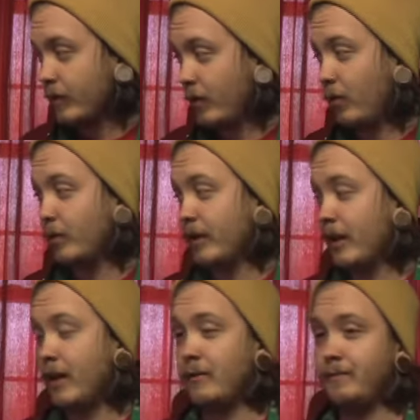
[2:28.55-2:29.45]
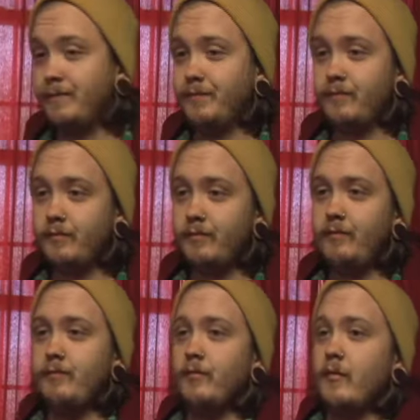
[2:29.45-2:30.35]
Holy cow.
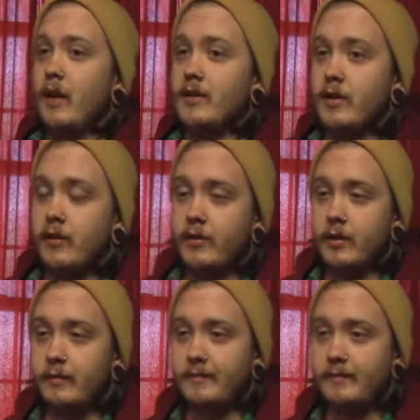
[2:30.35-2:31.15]
That's huge.